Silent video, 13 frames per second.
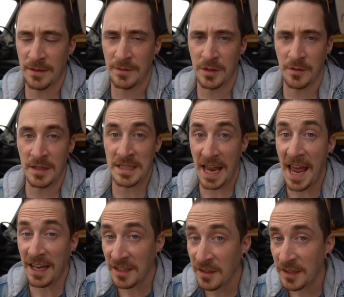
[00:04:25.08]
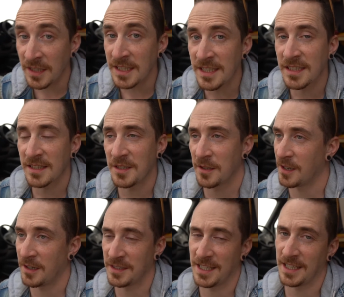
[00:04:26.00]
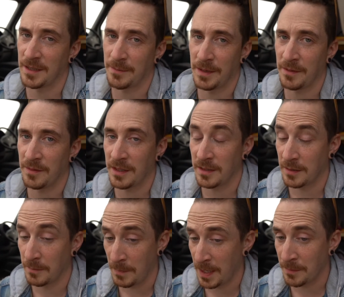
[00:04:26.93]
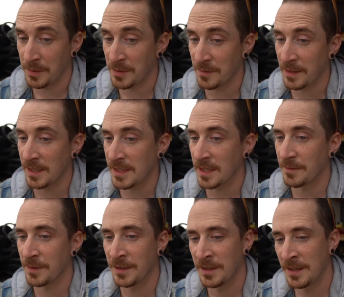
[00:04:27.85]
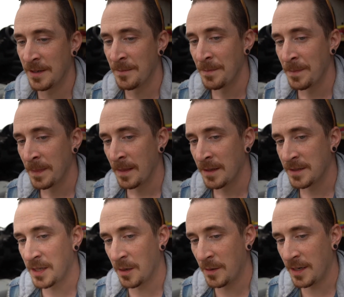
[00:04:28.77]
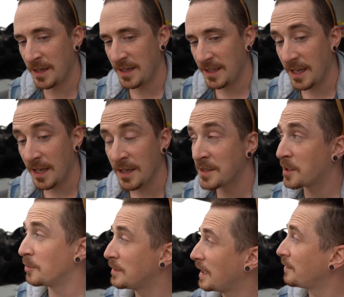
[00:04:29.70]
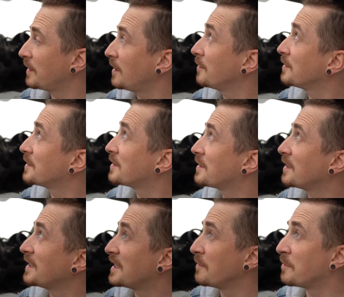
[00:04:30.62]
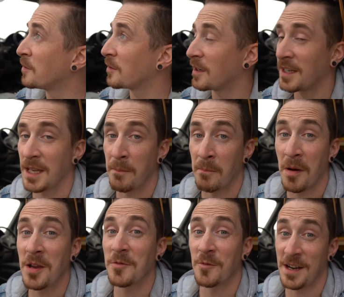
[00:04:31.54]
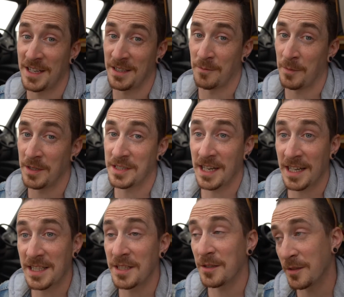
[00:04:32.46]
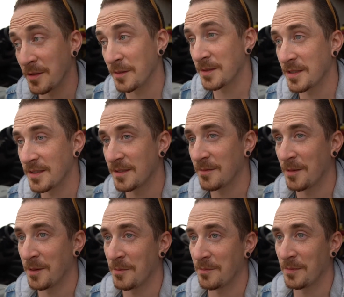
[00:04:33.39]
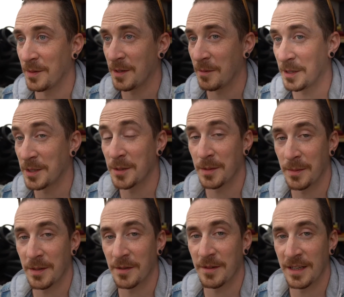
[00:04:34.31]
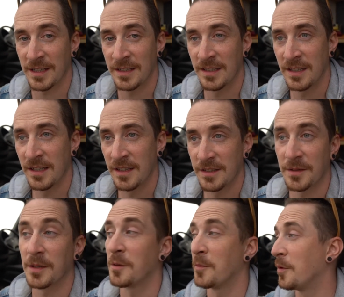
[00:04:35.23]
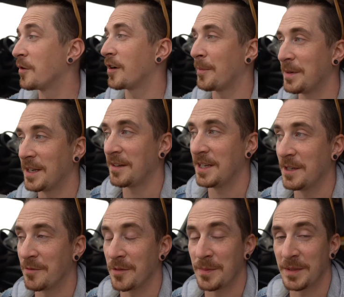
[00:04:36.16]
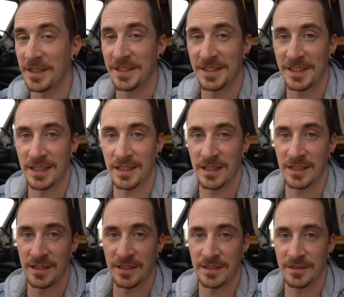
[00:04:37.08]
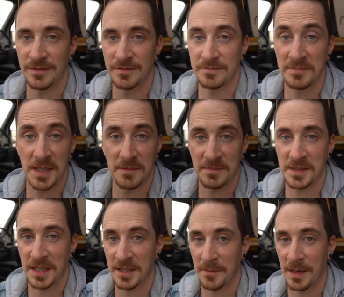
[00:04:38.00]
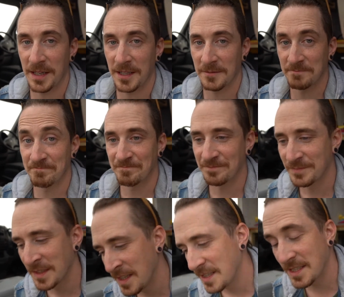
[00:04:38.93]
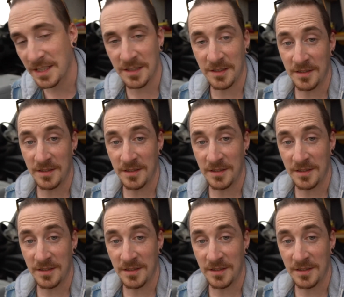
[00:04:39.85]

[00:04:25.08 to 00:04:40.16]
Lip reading: degrees at night, you can't take them out. The malamutes really suffer. So yeah, it's cooled down now. It's even looked like it might rain, which is actually good news. We could do with a bit of rain. So I'm going to walk her up and down here for a bit, and then take her back. So,